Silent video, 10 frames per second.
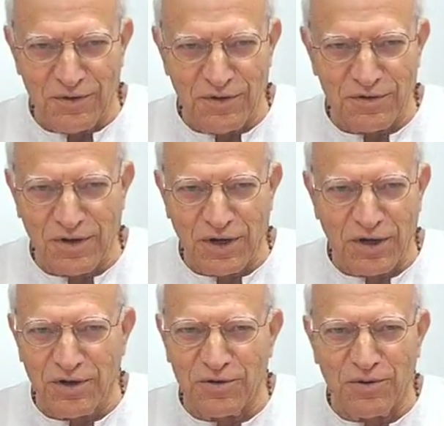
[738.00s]
this is like,
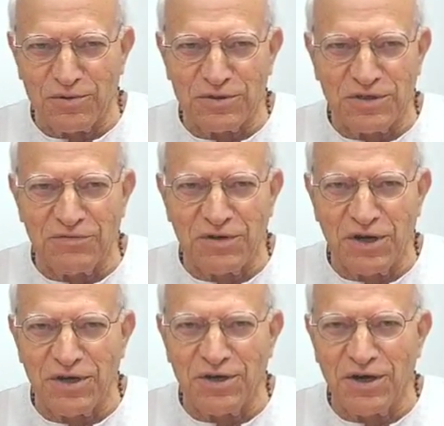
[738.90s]
7,
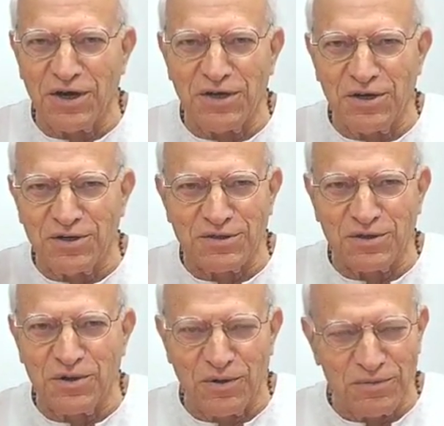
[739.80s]
8, 9 years
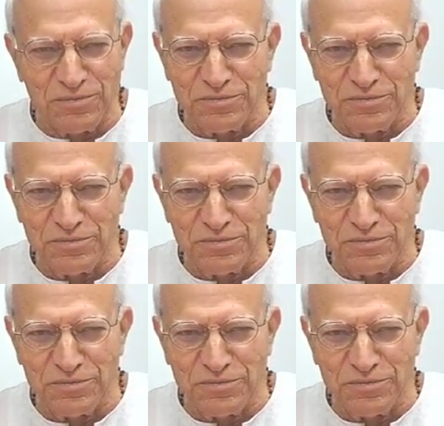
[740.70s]
ago.